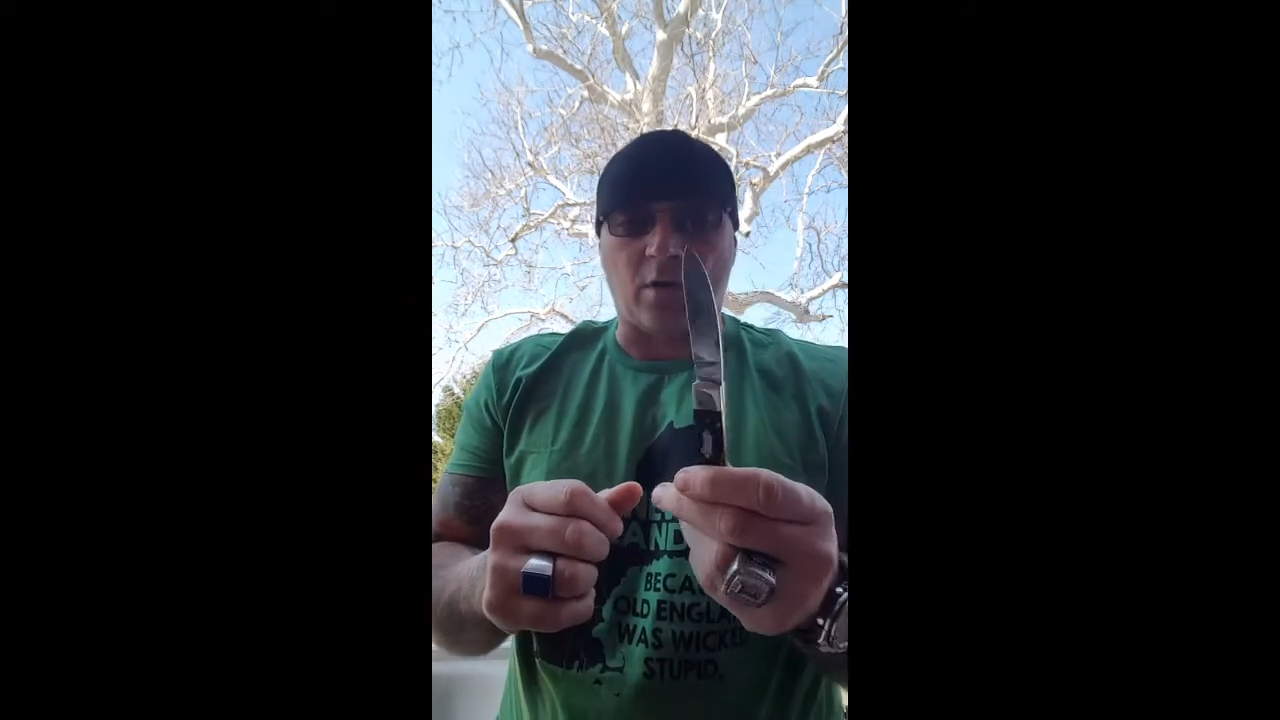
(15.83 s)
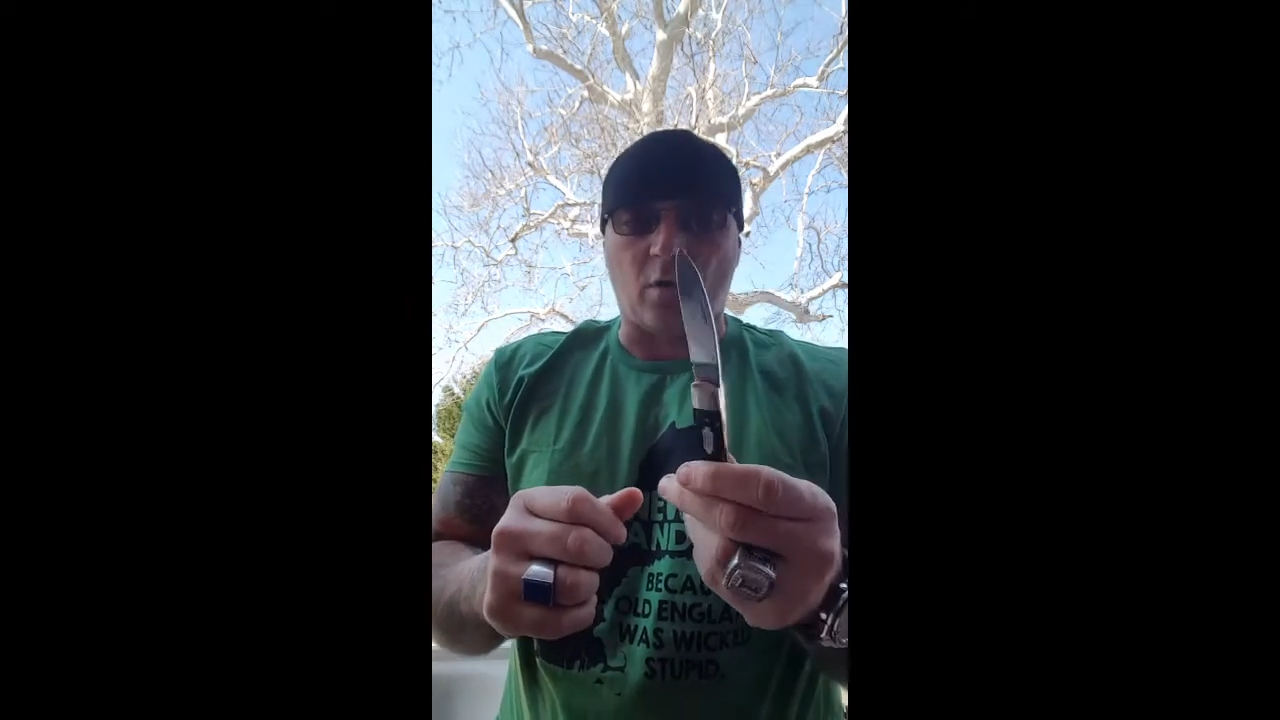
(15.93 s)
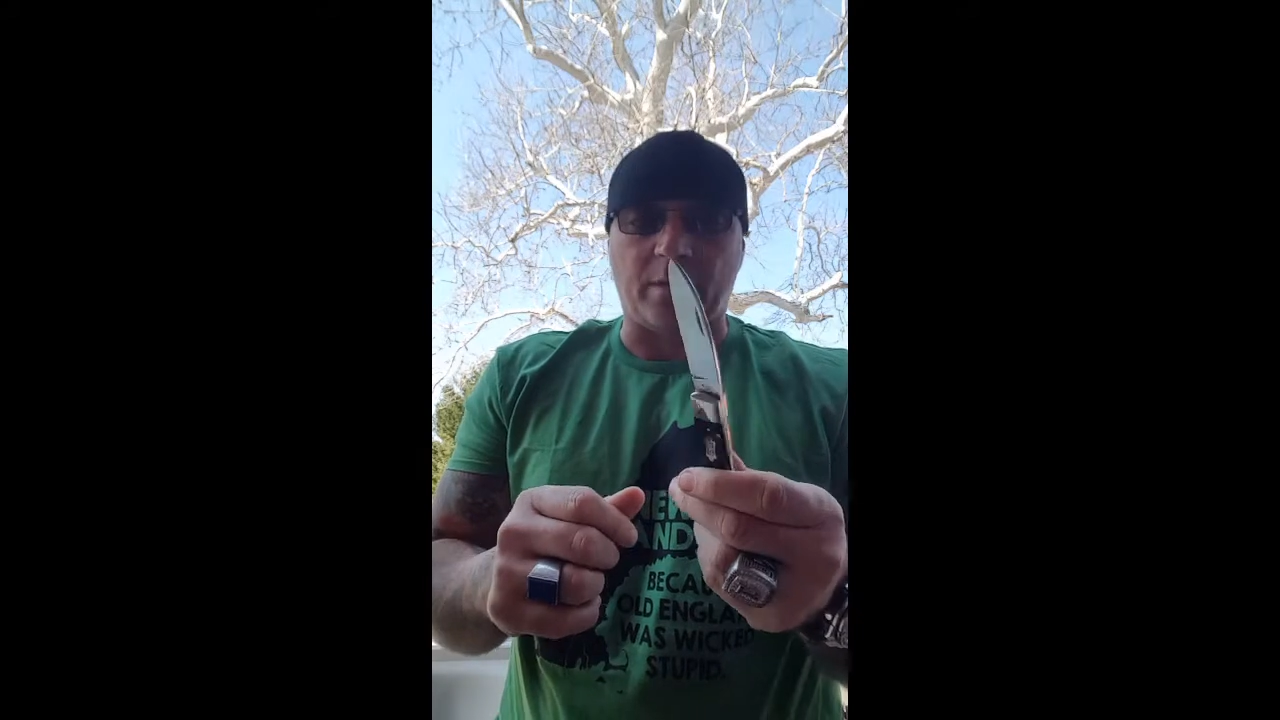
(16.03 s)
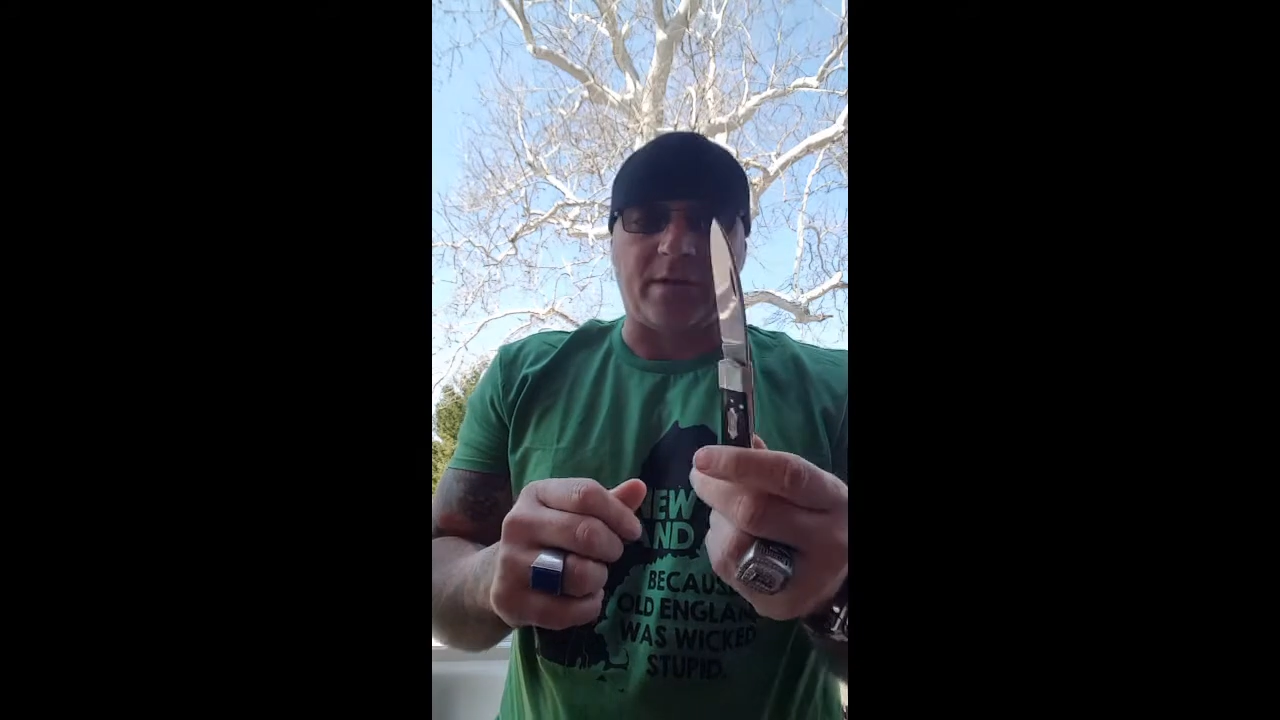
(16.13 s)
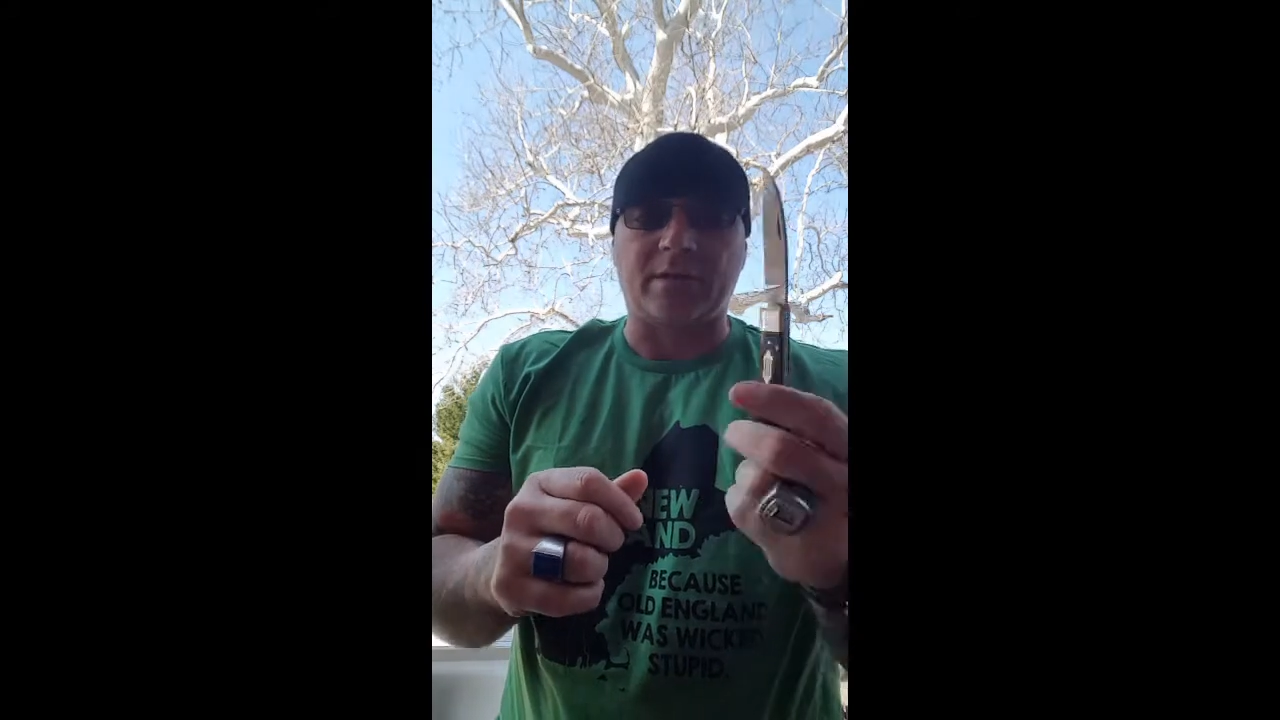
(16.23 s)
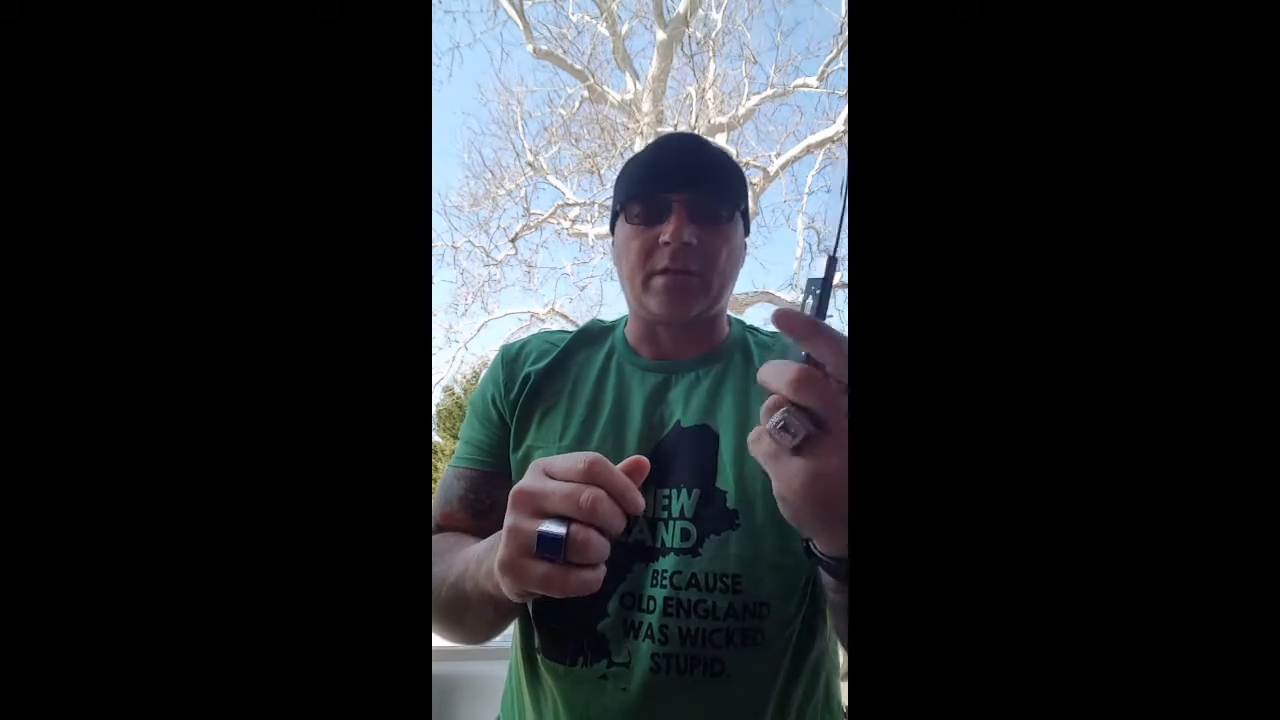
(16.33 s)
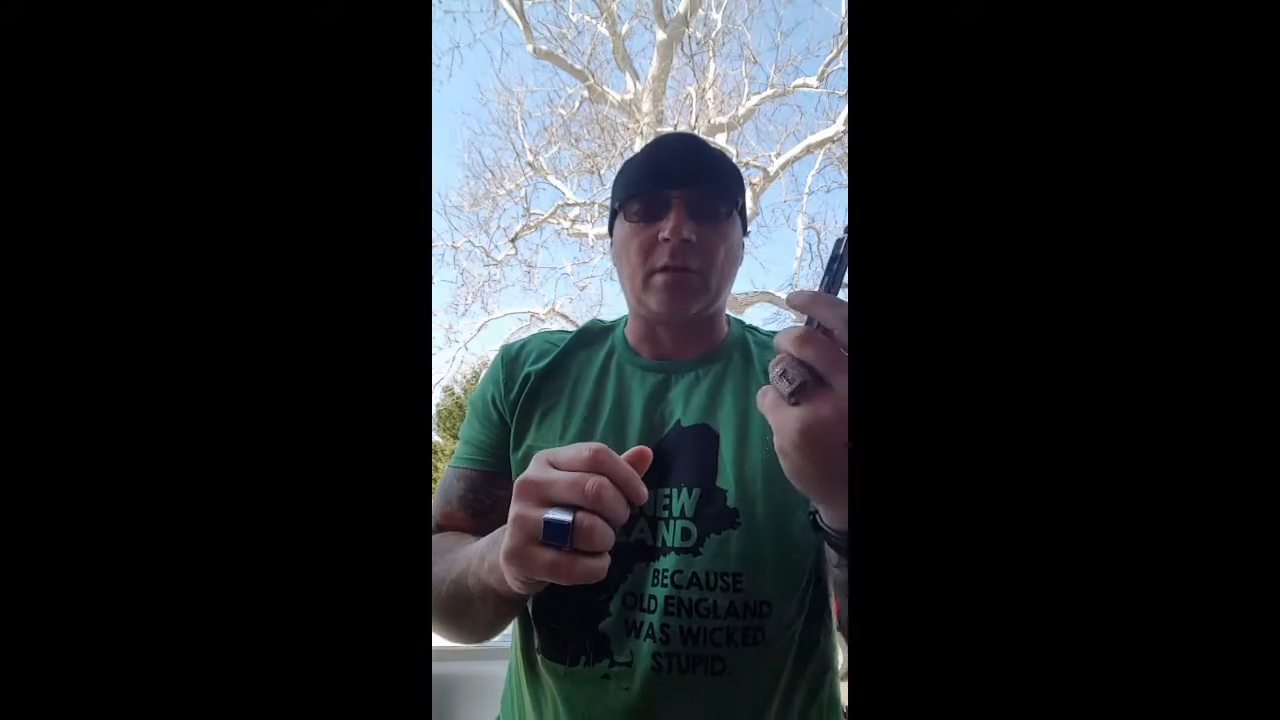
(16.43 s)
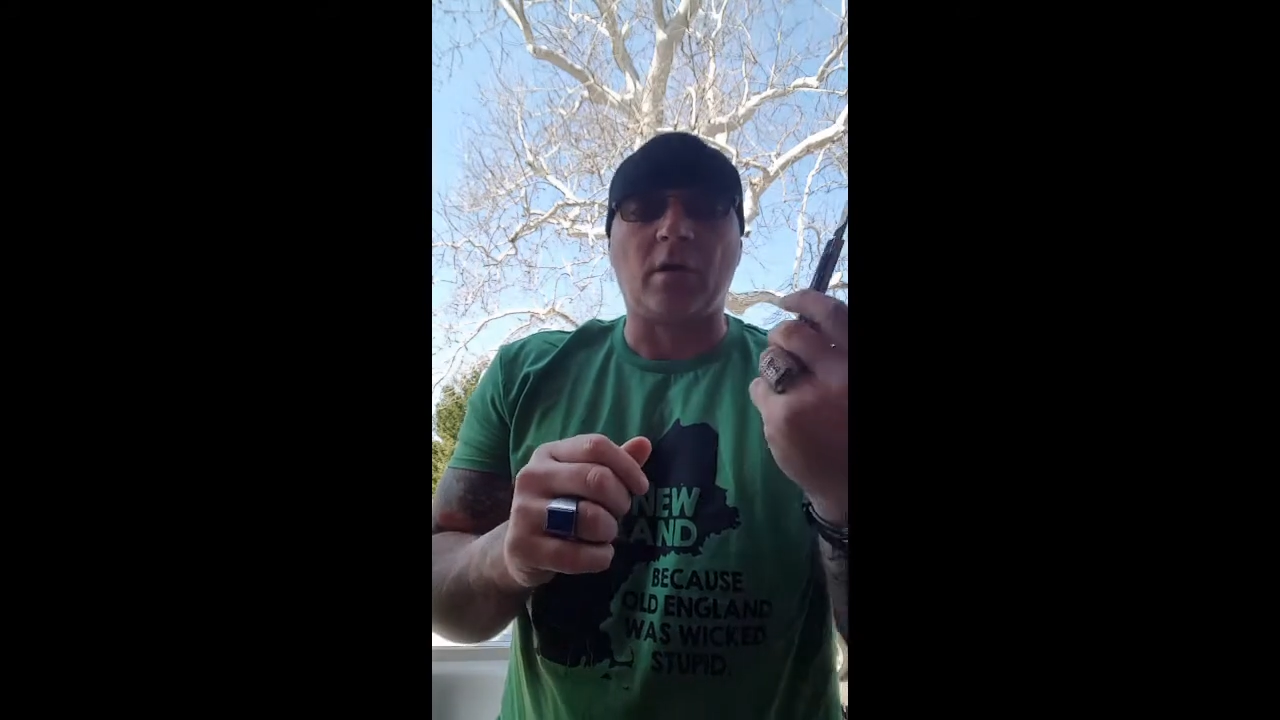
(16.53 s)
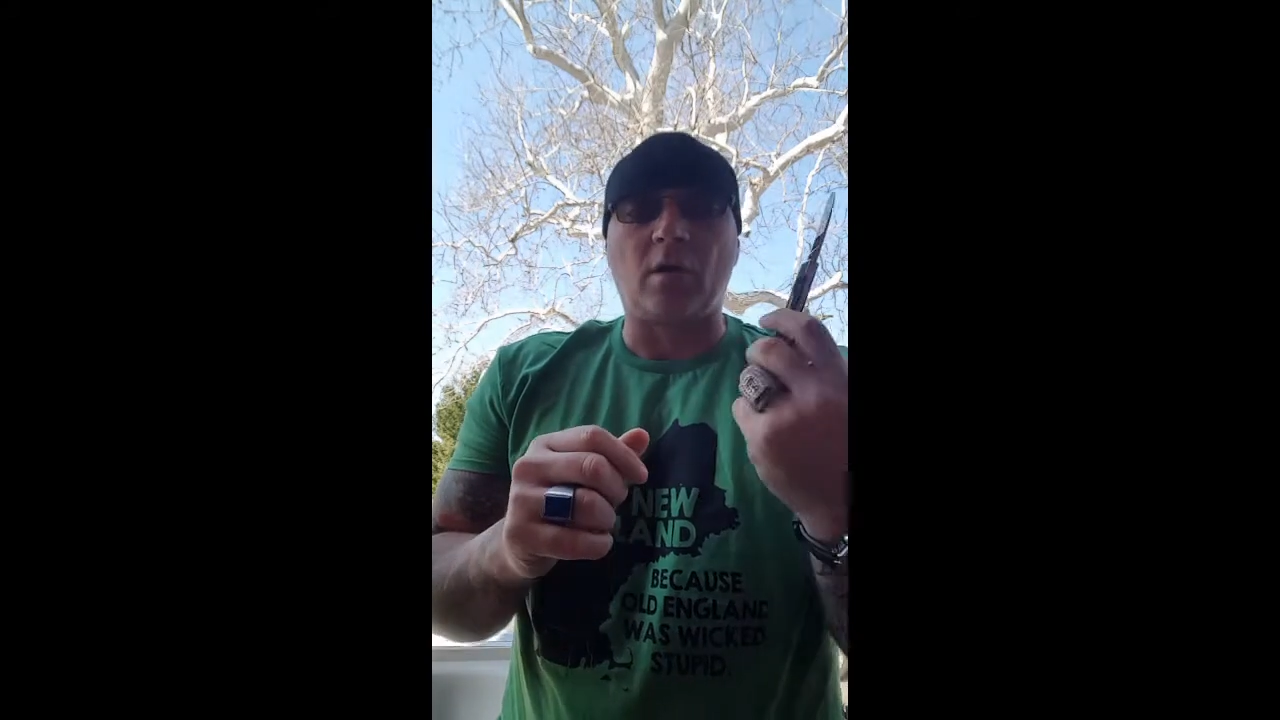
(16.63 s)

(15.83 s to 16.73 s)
always,